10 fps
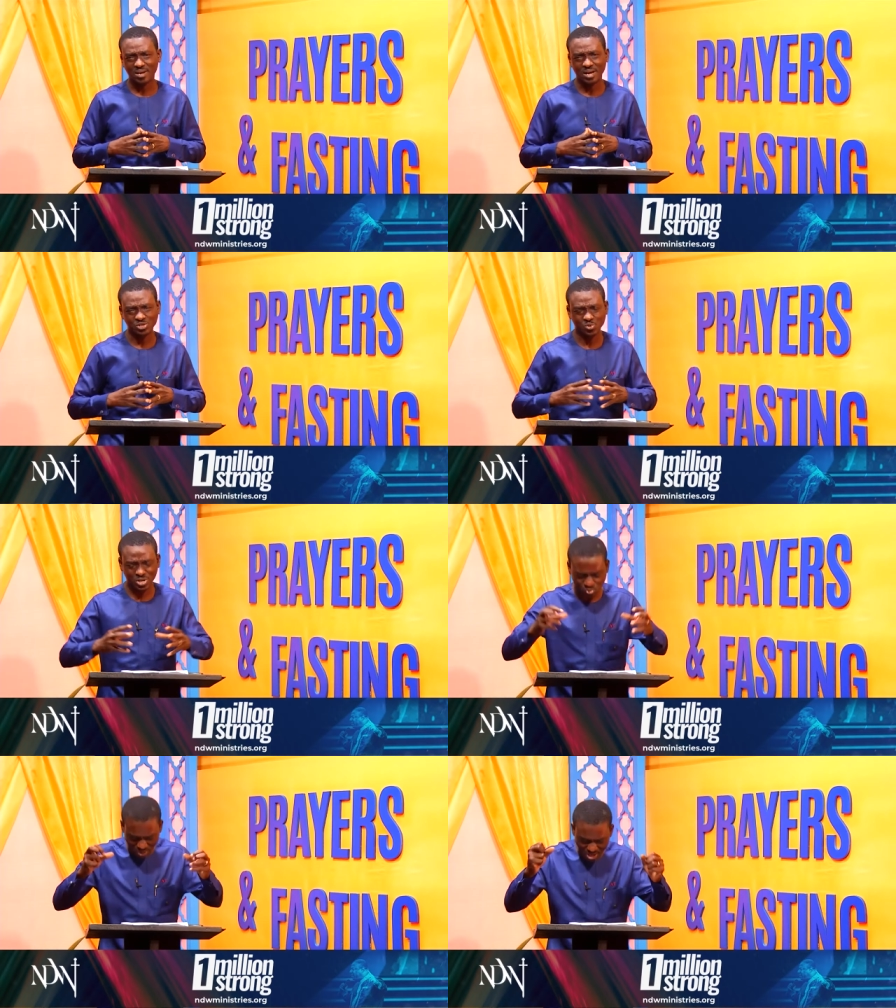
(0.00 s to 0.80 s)
And so
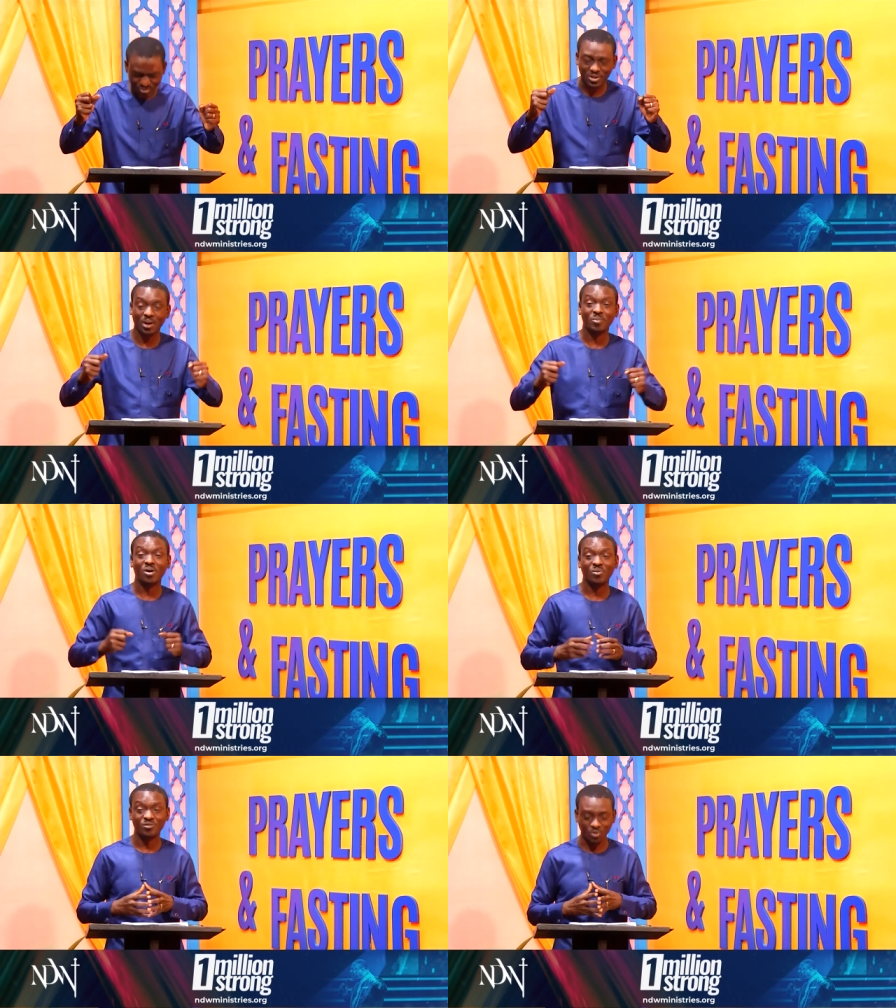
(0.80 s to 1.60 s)
as we lift up
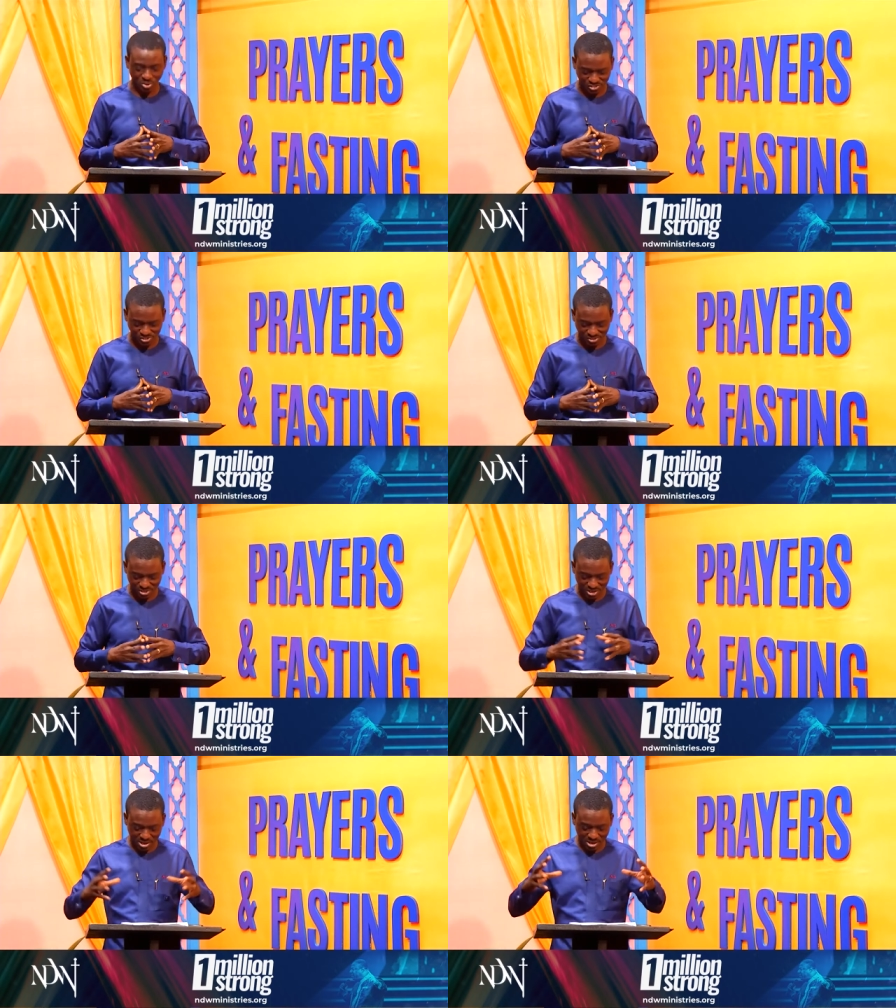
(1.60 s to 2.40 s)
our voices,
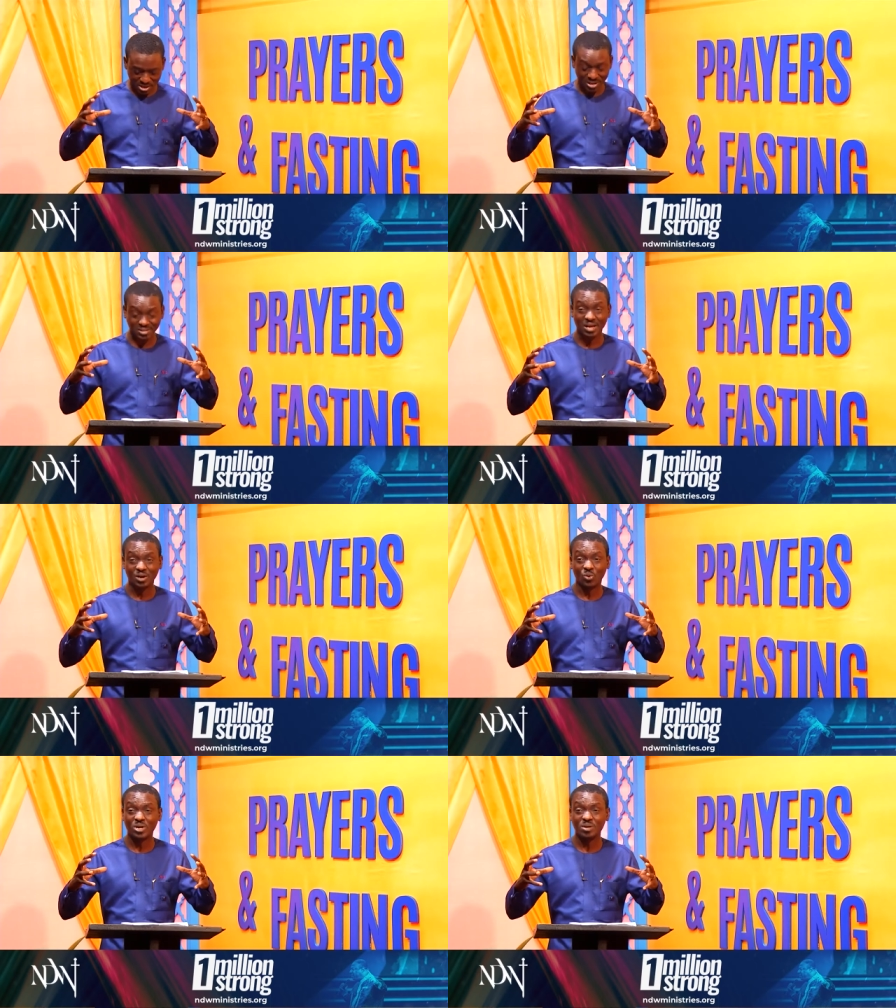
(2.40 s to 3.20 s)
let
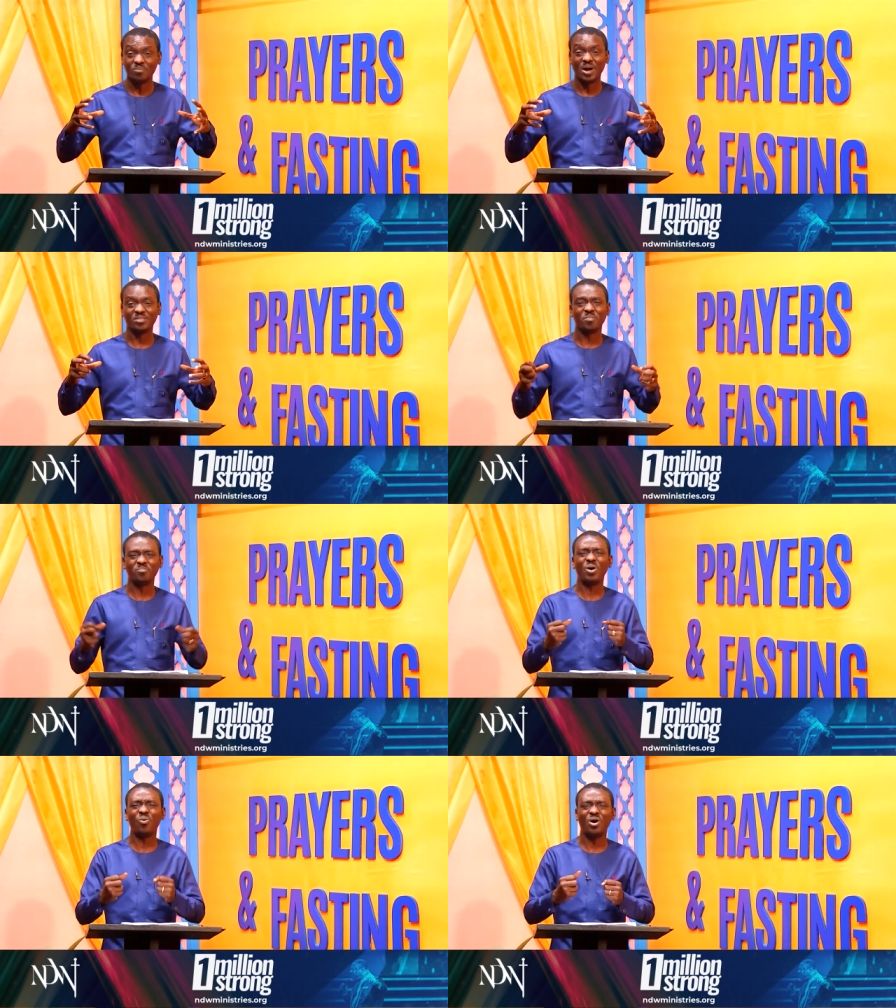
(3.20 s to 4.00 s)
Elohim, by the
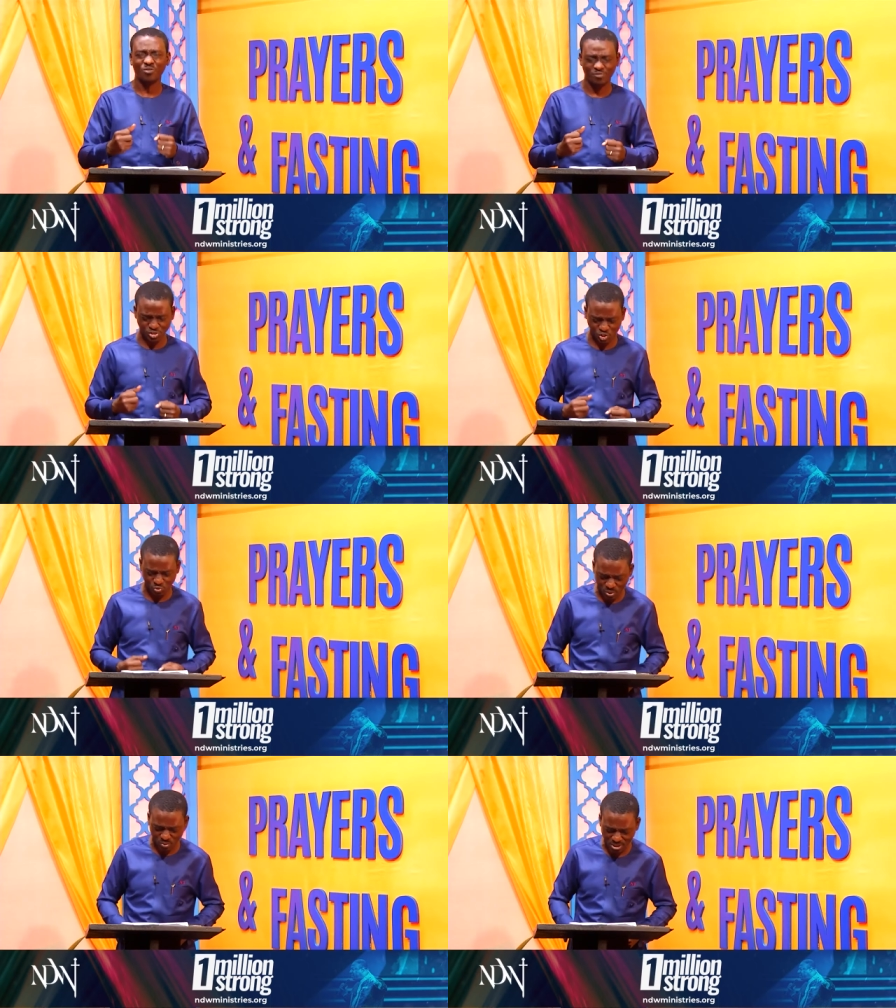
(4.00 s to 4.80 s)
power of his
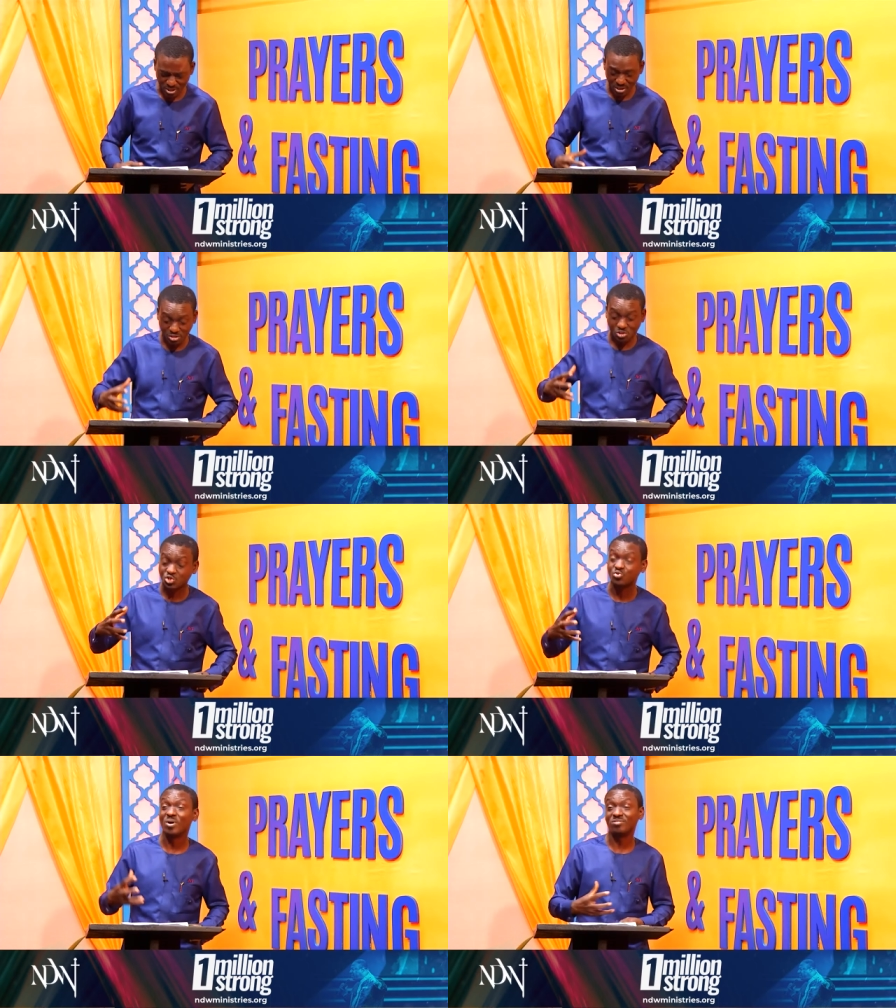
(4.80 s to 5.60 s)
spirit,
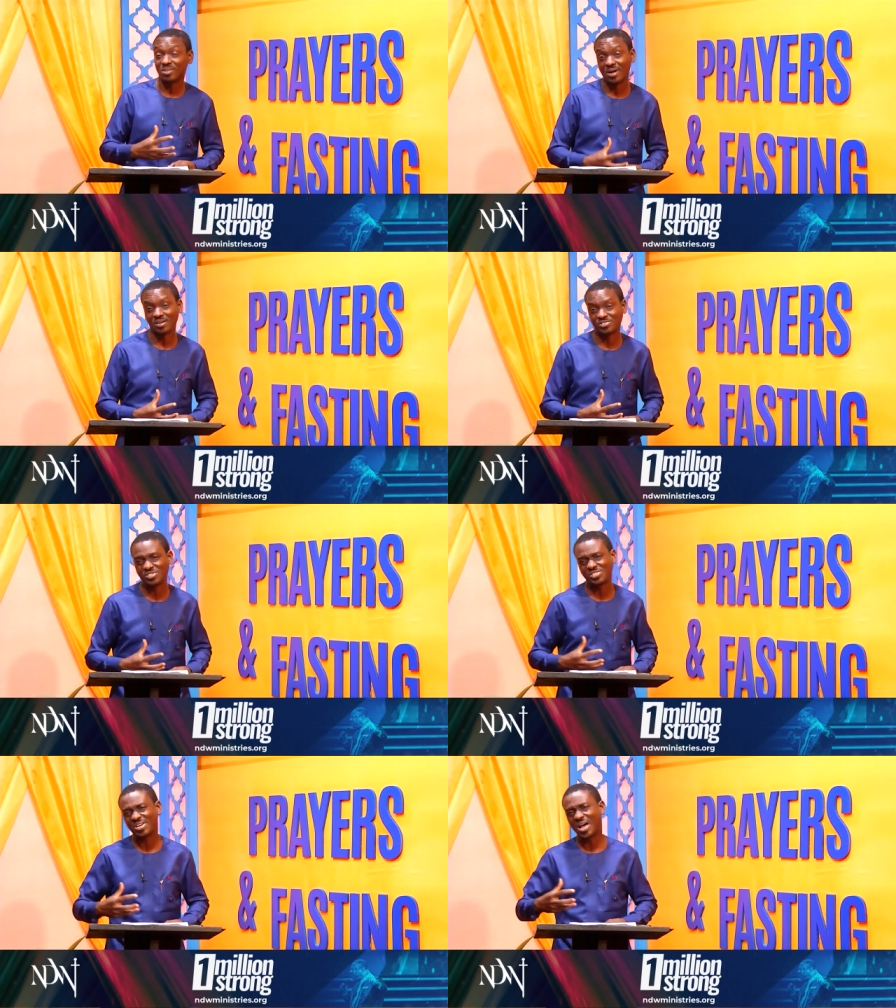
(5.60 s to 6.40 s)
strengthen us.
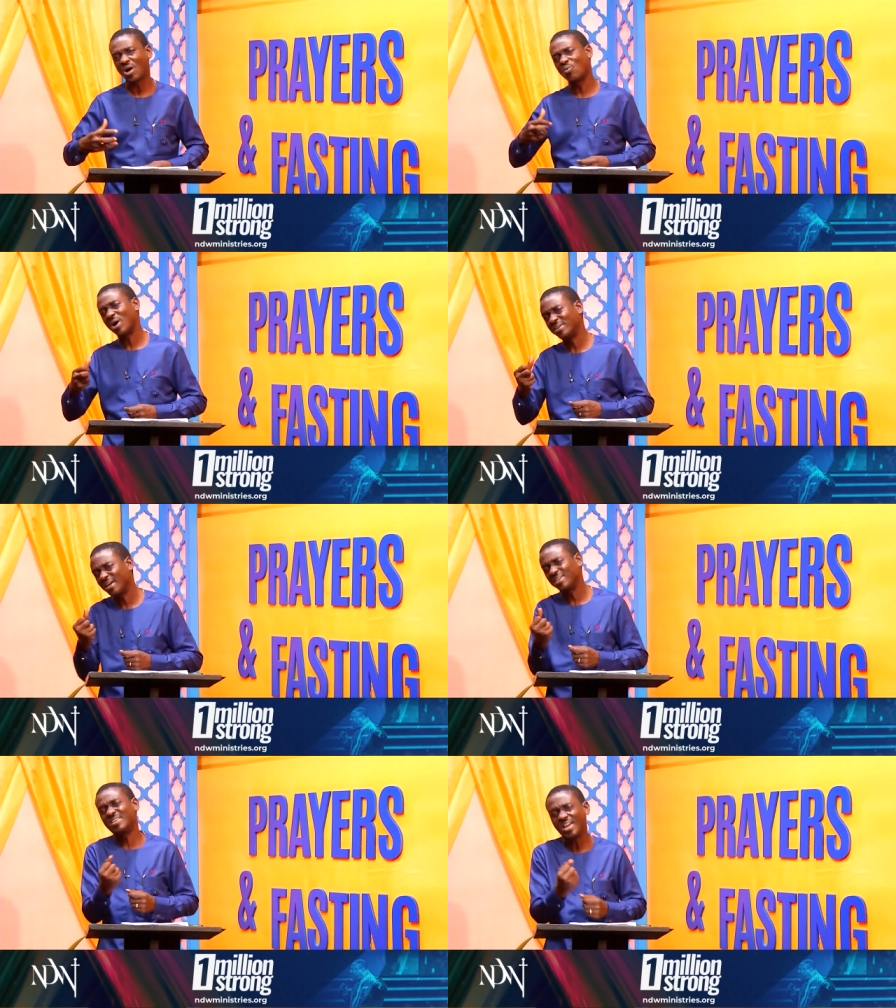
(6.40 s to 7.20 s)
He said, I will
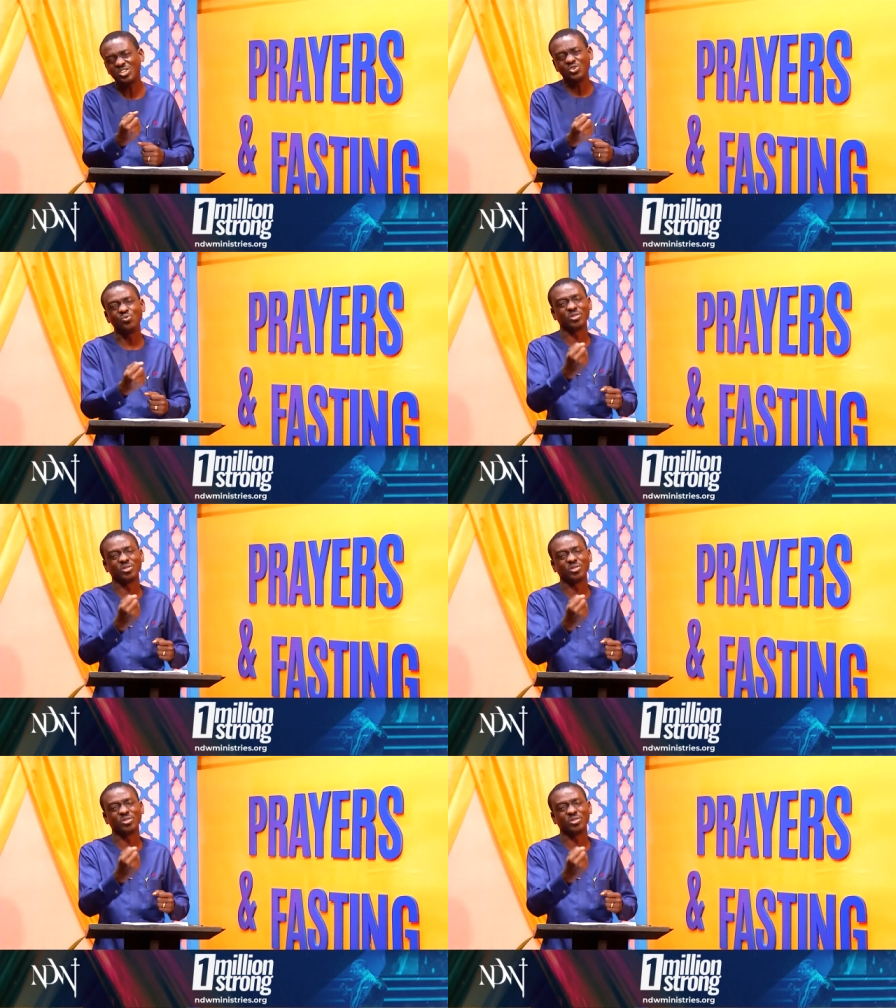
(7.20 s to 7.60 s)
undergird you